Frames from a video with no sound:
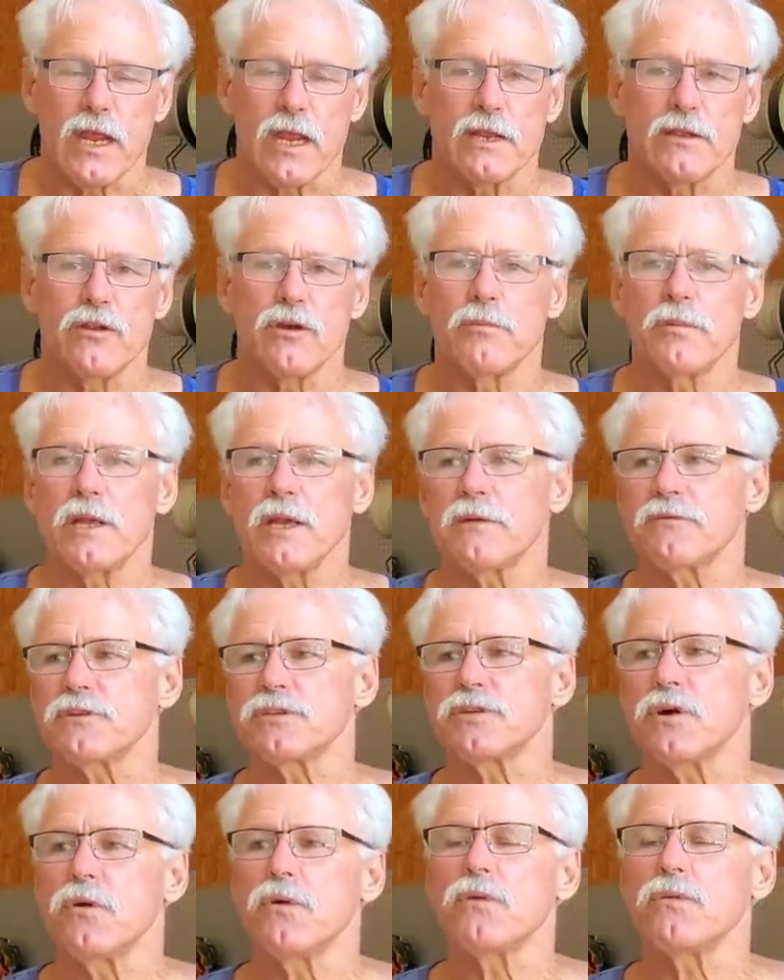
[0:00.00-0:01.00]
And nobody ever
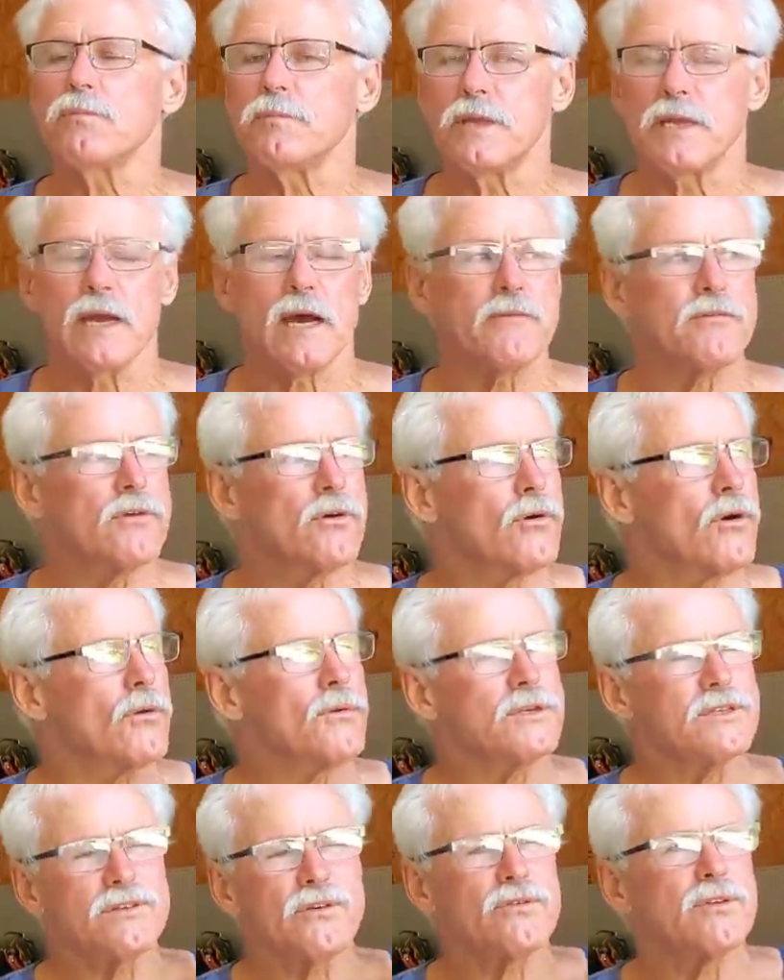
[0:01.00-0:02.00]
told me, I've know,
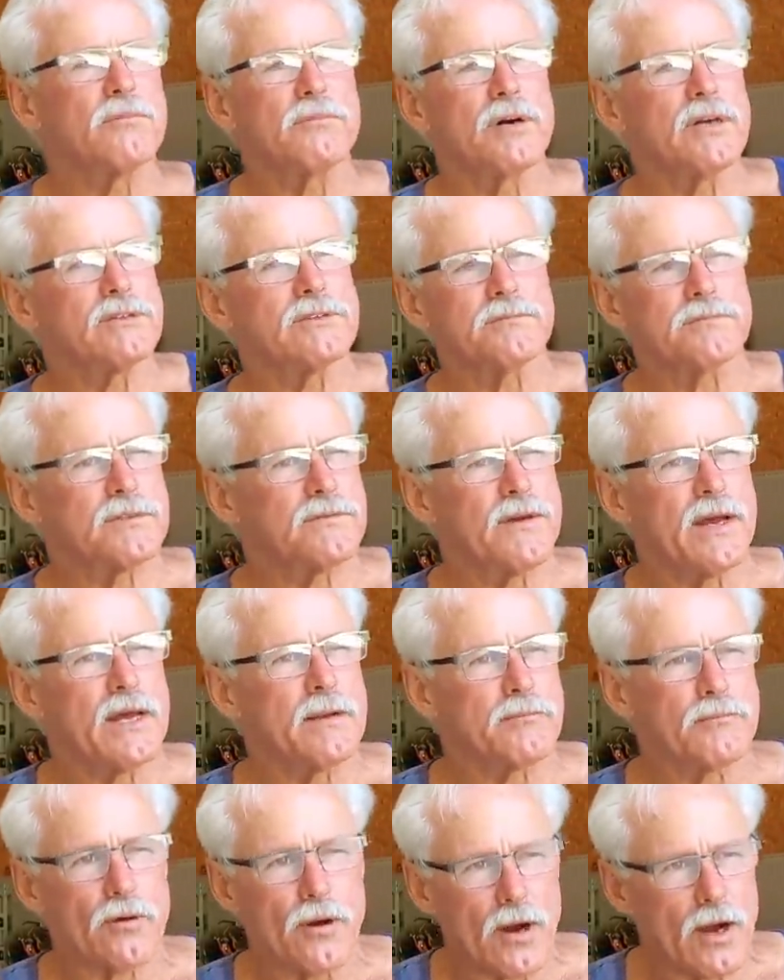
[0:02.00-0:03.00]
always known the Muslims have
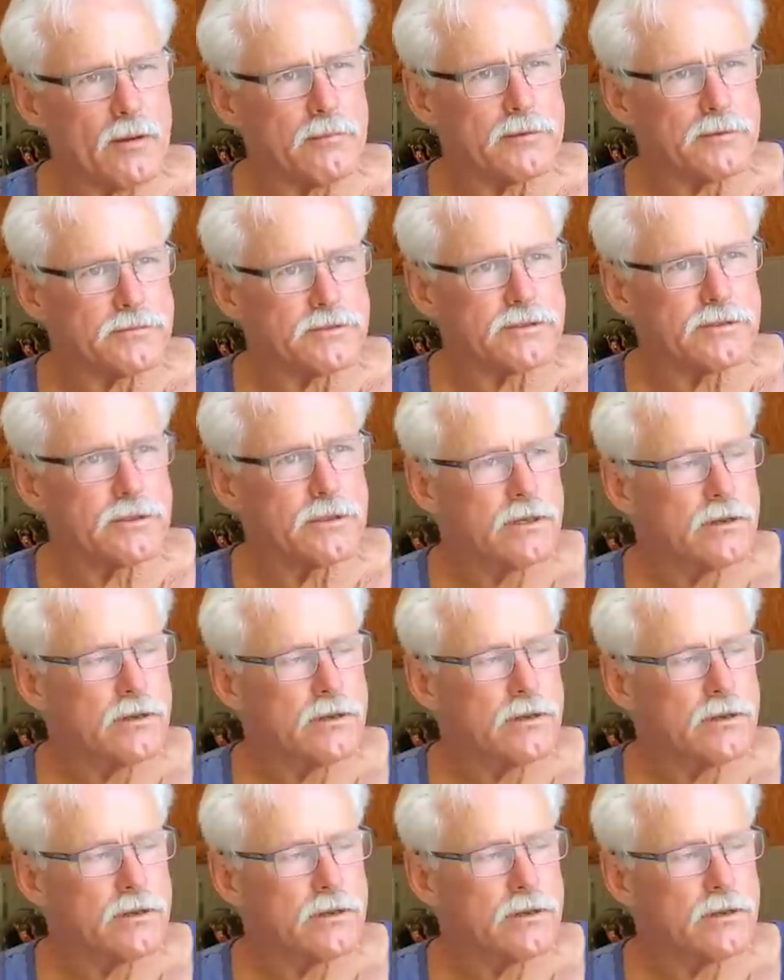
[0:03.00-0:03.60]
had problems,